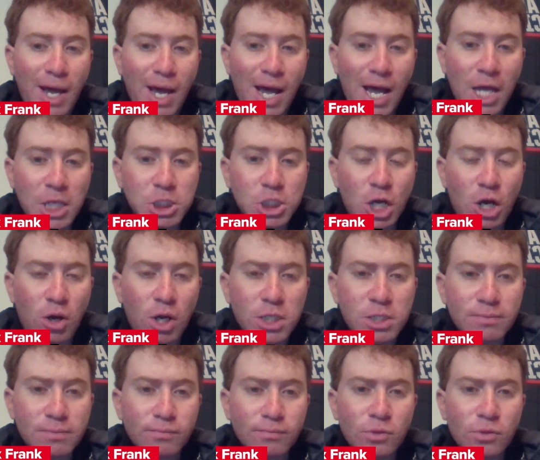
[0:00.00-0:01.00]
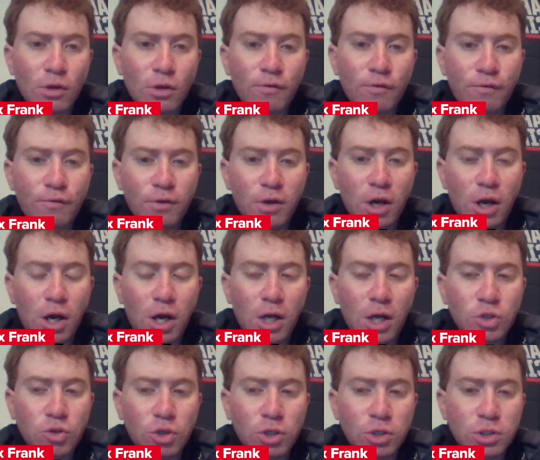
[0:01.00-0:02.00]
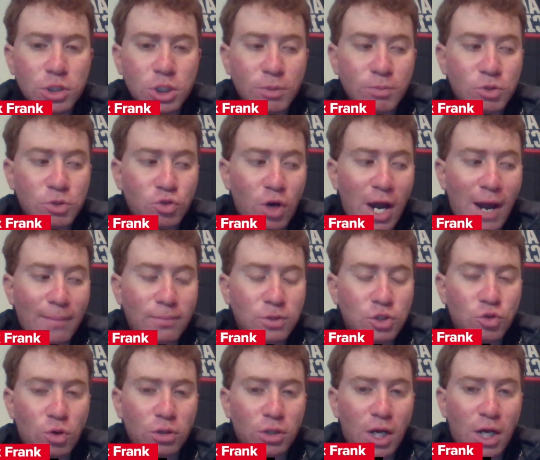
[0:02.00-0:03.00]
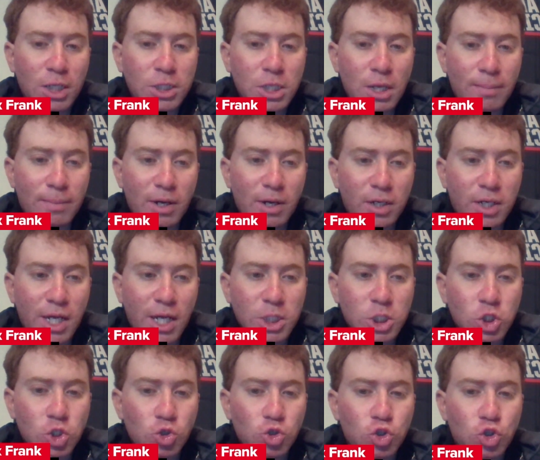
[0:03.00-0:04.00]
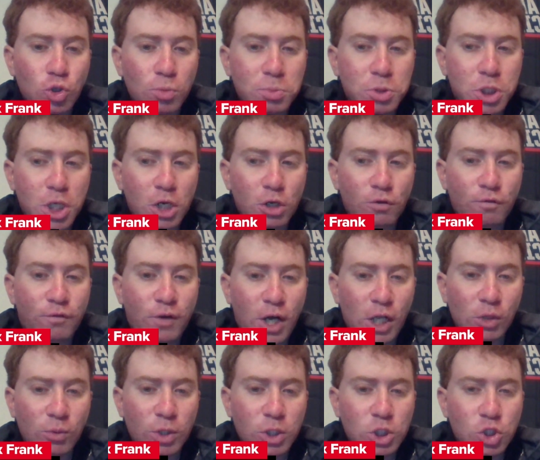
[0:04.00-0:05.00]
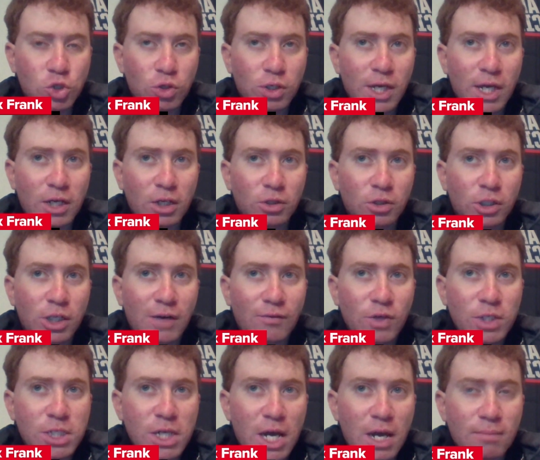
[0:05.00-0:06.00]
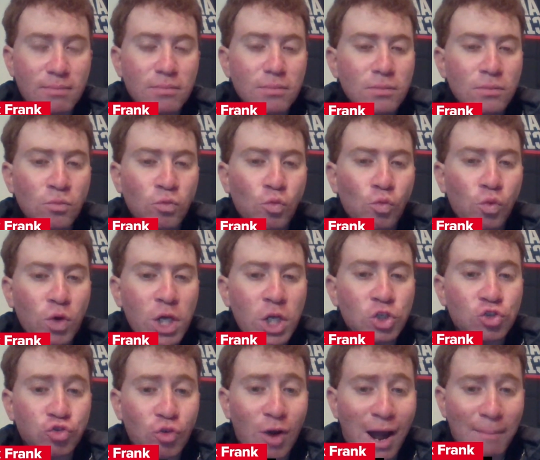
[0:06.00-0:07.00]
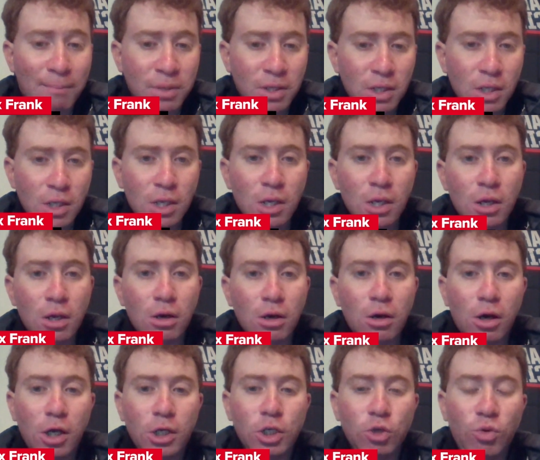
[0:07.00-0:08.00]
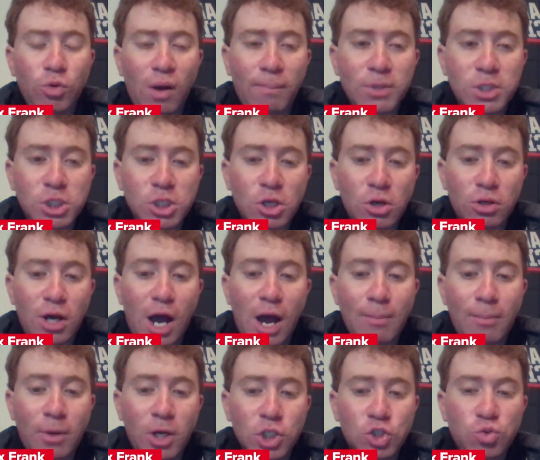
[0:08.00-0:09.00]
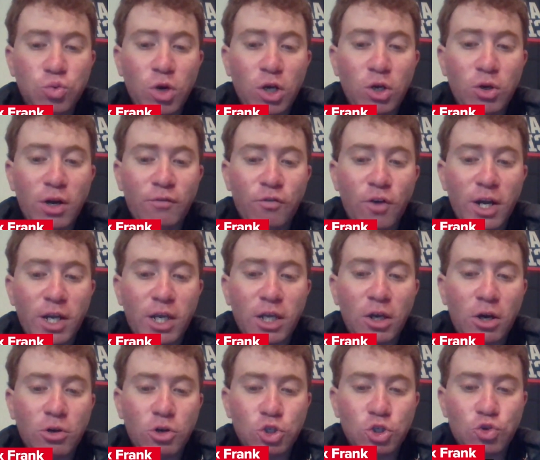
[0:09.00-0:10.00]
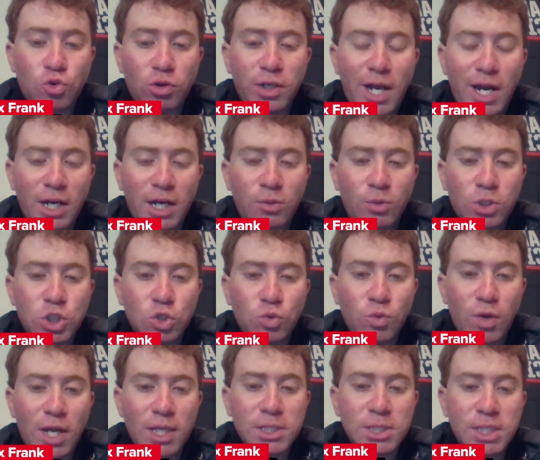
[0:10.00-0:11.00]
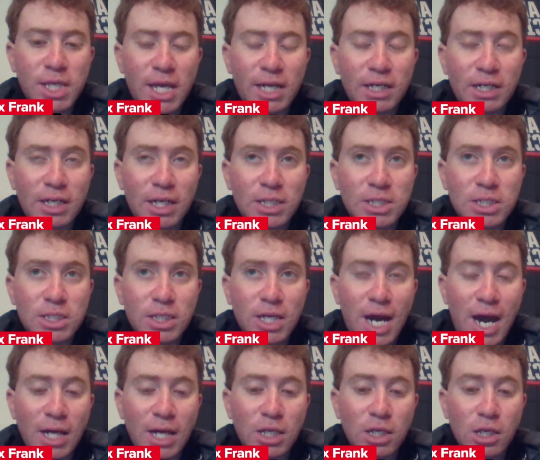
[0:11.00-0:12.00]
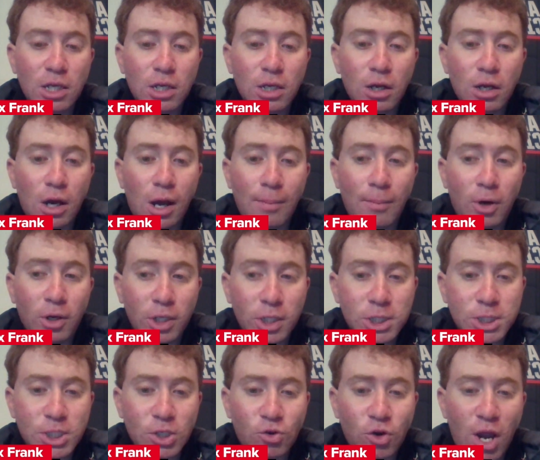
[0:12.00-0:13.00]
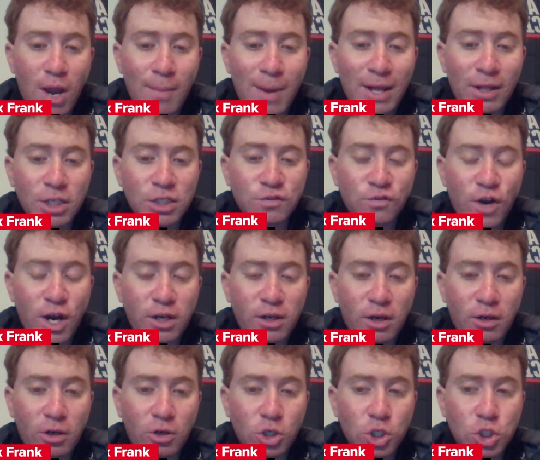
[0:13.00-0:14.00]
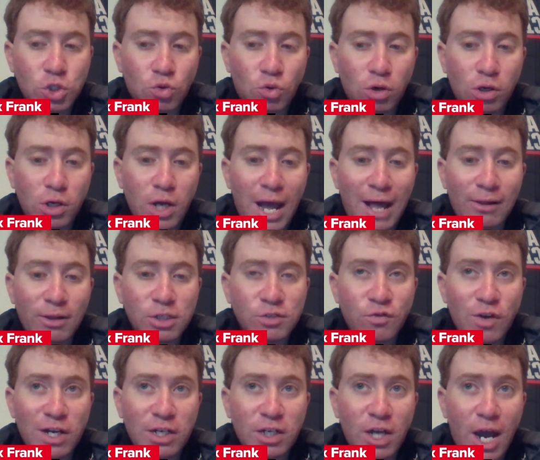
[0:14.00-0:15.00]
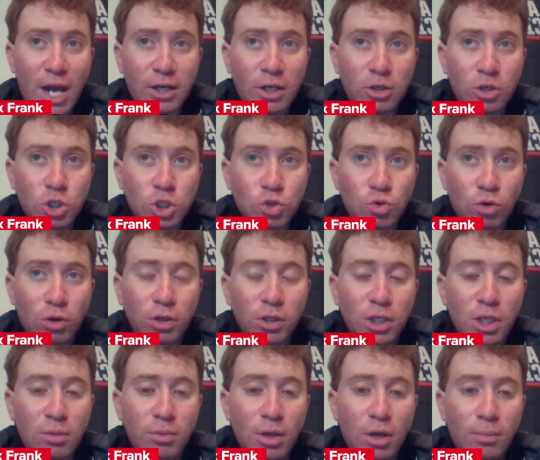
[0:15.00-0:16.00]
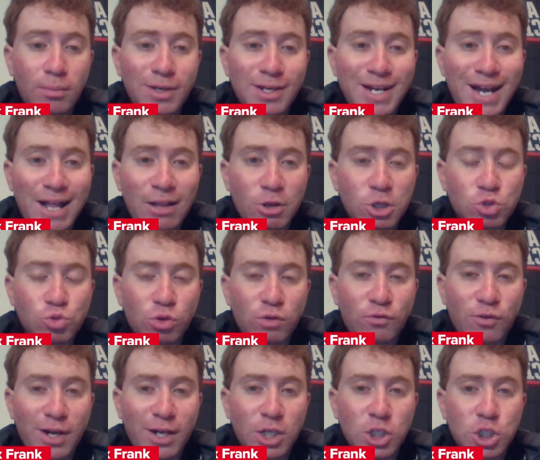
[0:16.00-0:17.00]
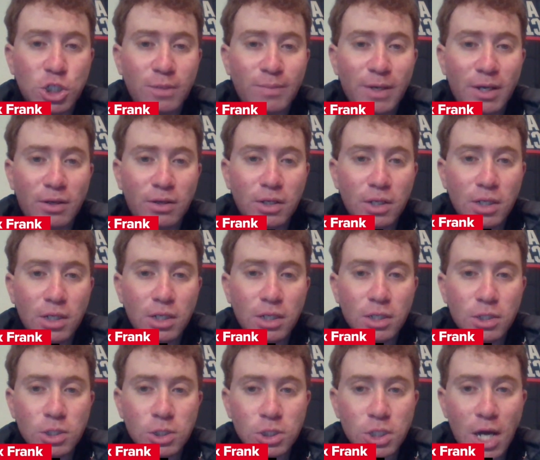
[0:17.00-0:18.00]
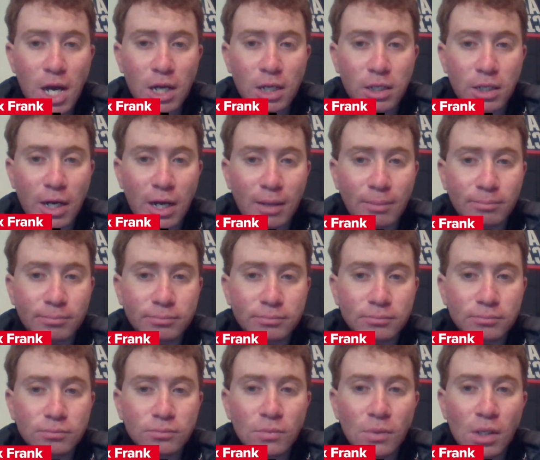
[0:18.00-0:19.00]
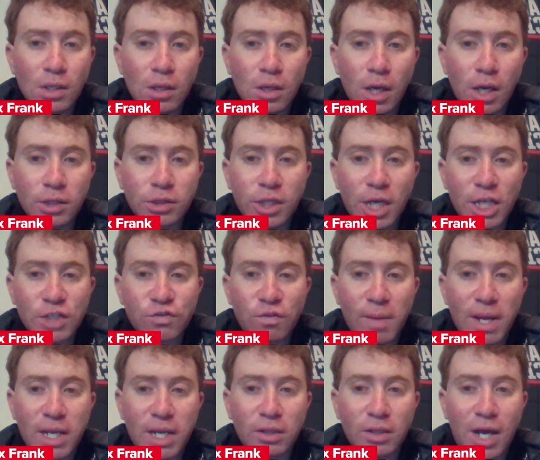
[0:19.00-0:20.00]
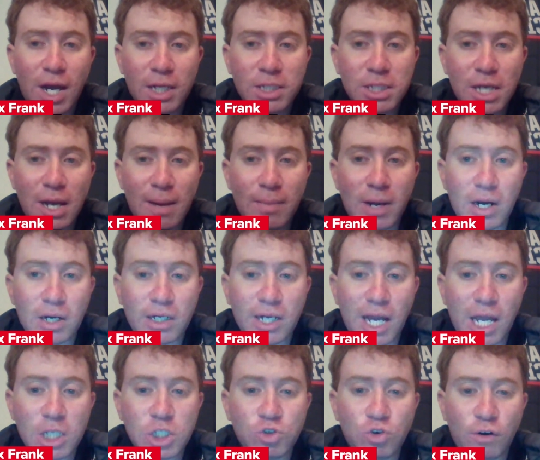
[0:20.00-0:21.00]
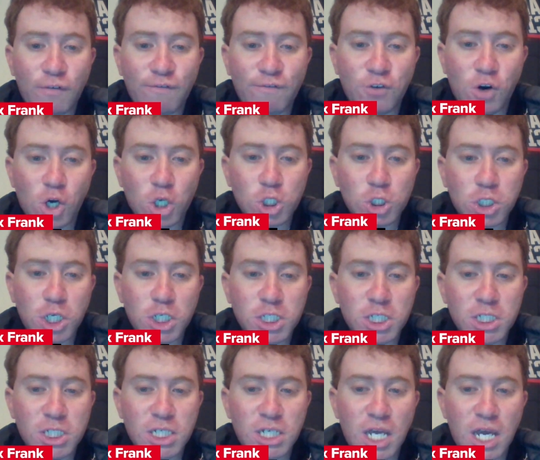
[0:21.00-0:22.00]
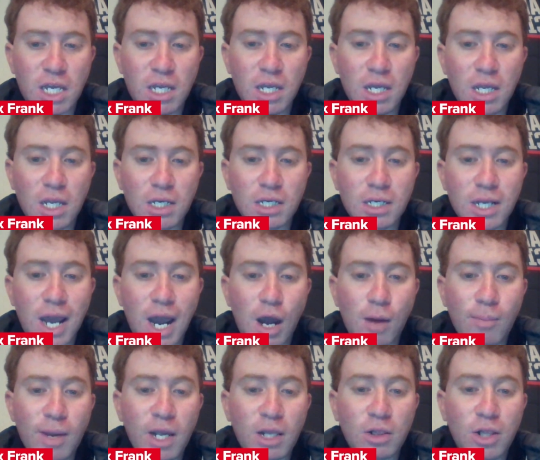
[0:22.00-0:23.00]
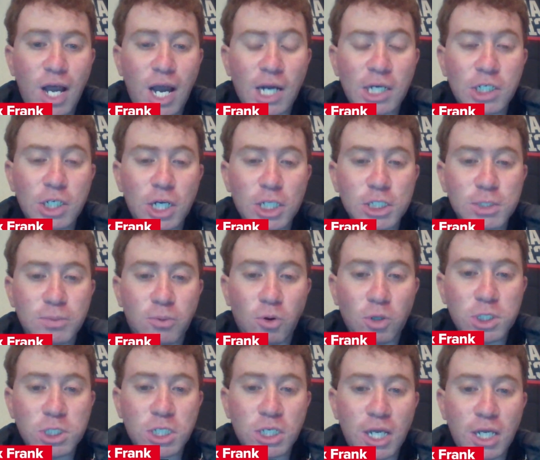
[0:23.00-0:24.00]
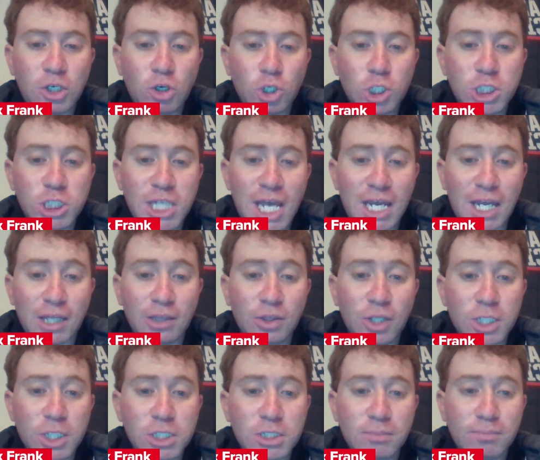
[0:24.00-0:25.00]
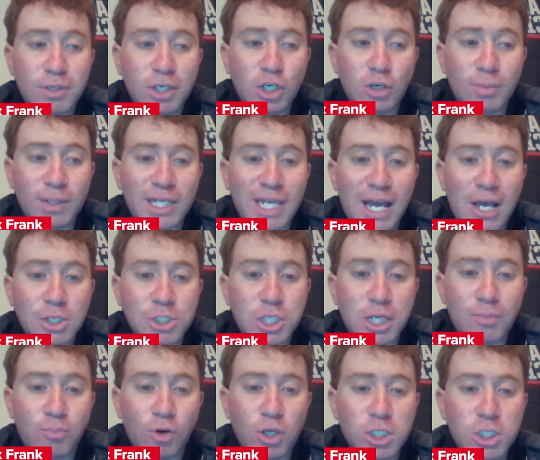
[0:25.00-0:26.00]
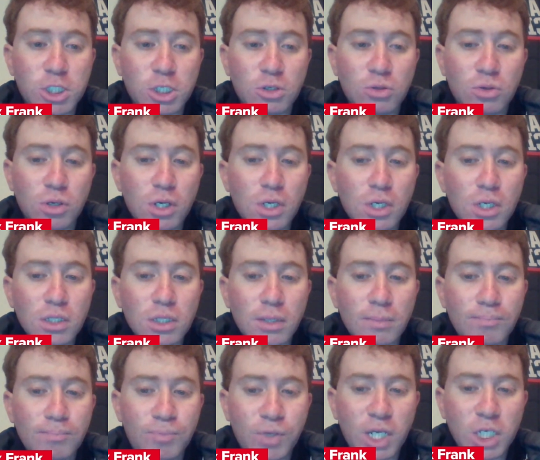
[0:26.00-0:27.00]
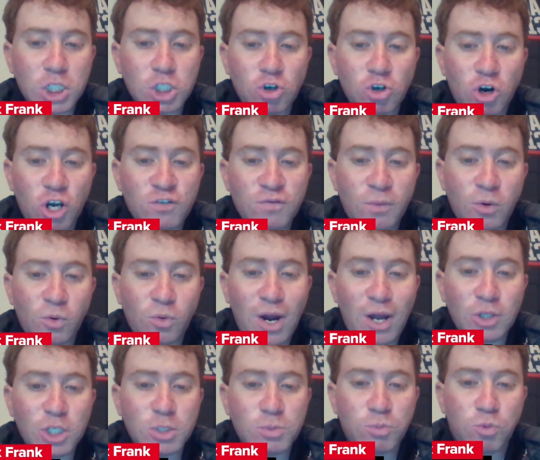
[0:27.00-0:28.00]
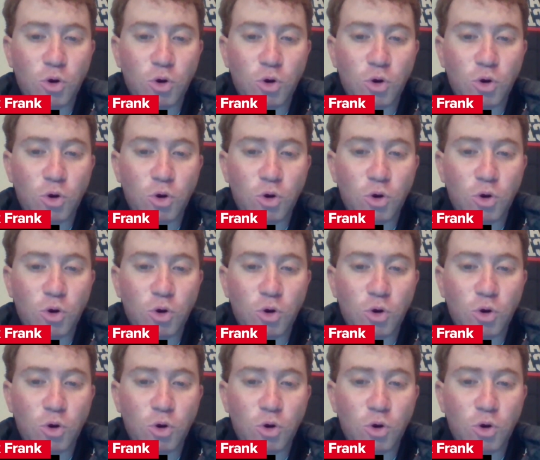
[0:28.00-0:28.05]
As always, you can subscribe to our Locked On Bearcats YouTube channel. Follow it too to get an alert every time we drop a new episode. I'm on Twitter at Frankie_Natty with 2 N's, N-N-A-T-I. I'm on Instagram, AlexFrank9_, AlexFrank9_. Email me at alex3frank@gmail.com. Hey, thanks for making Locked On Bearcats your first listen today. Now make Locked On Sports Today your second listen. Peter Bukowski brings you the biggest stories from around the